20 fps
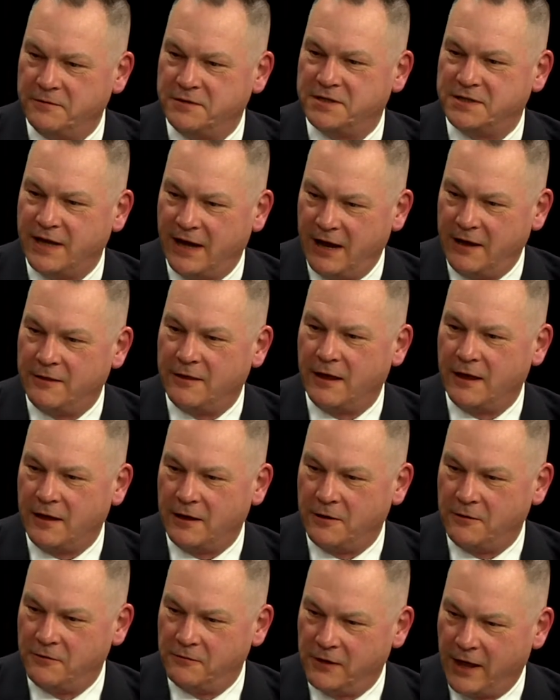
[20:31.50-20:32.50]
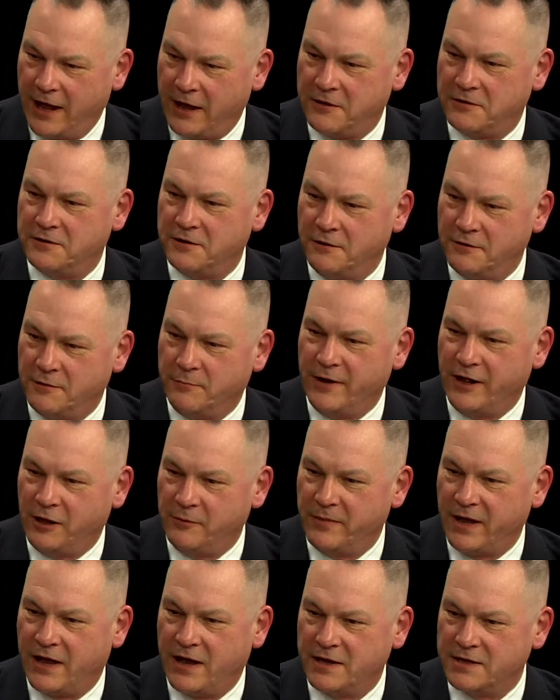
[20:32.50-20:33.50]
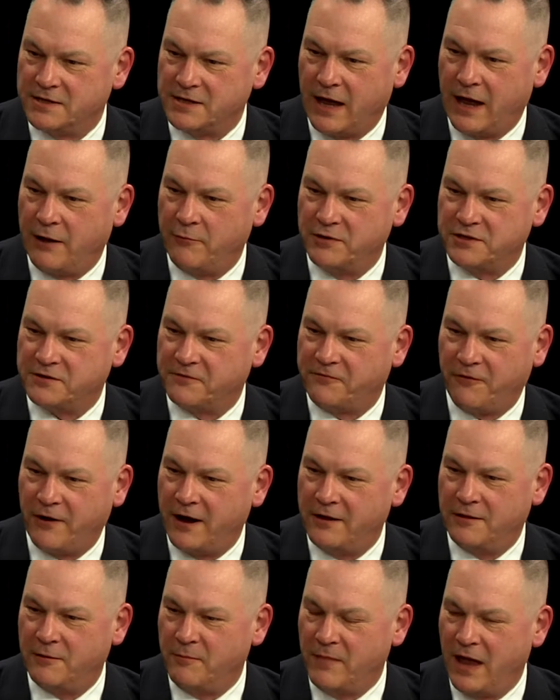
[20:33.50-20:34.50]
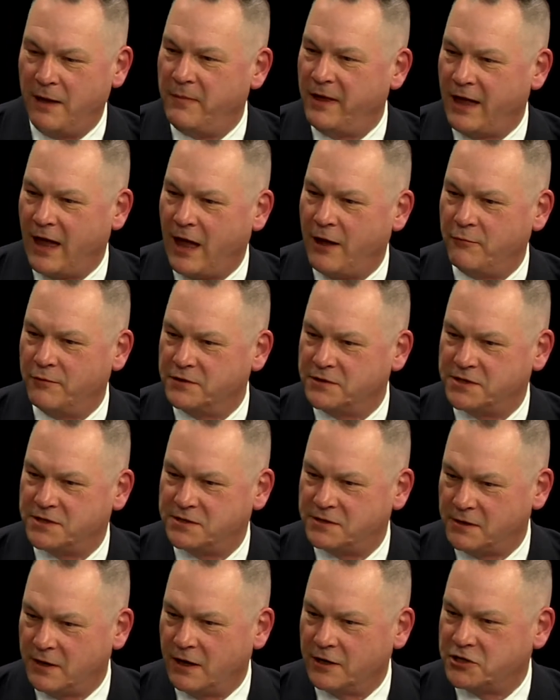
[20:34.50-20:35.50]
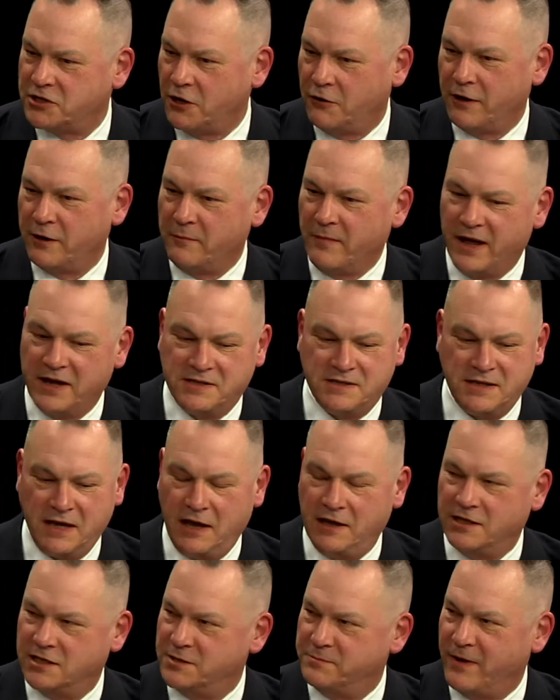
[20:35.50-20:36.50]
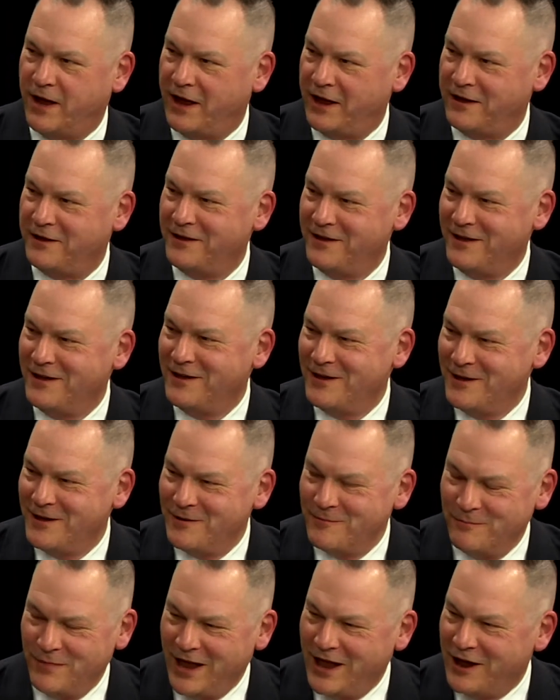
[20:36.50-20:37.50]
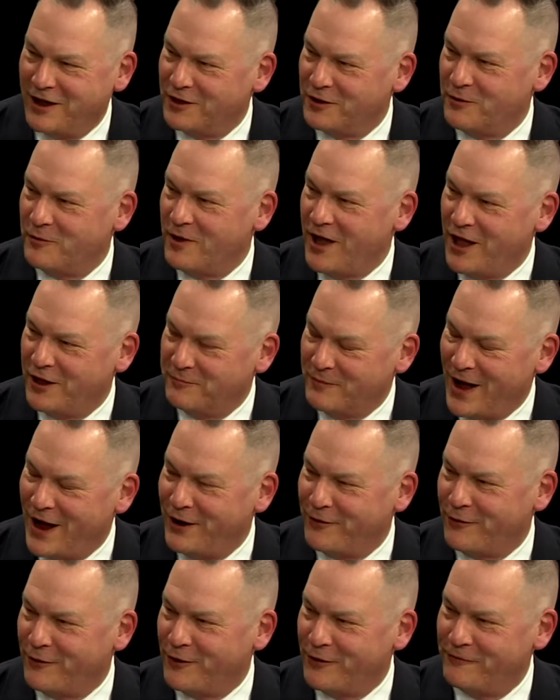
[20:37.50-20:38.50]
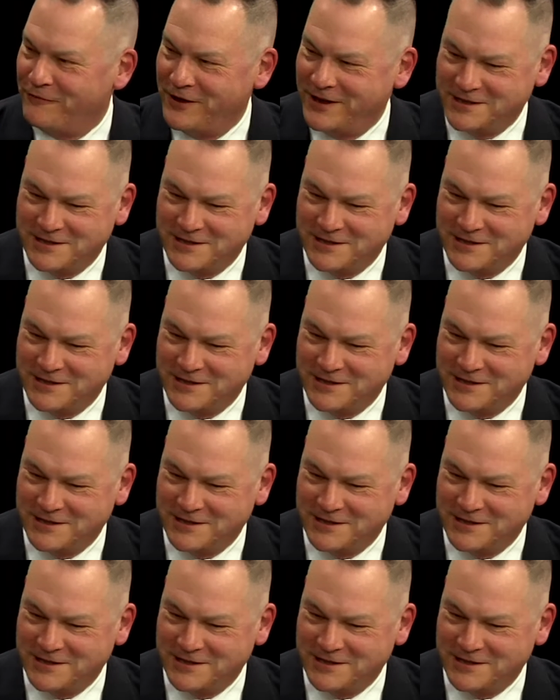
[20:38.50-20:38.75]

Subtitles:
say that you like Dudamel, because I was afraid that maybe I was showing my seeds by being an admirer of his.